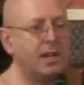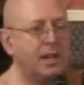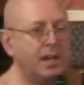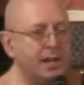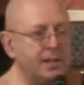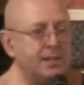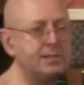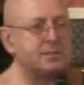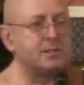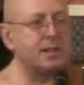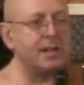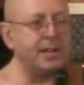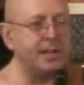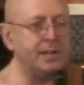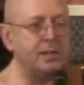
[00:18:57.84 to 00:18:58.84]
is
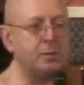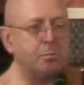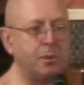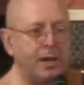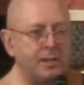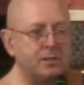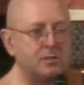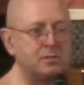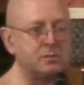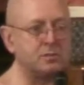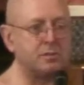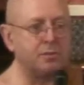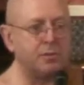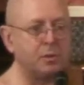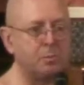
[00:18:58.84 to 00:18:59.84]
independent
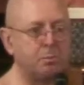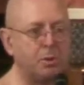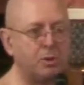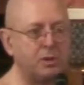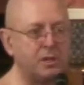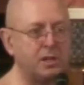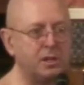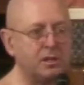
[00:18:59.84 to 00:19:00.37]
of your body,